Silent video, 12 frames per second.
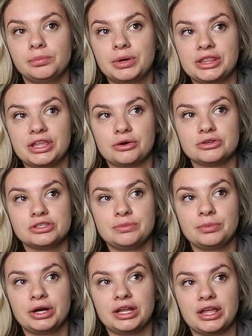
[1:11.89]
but there were
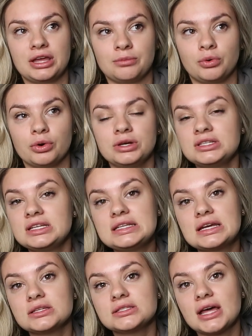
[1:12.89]
some pretty important
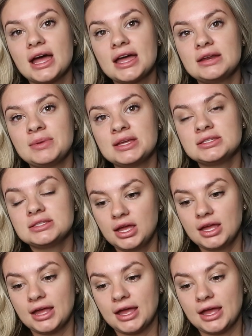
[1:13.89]
details that I had missed.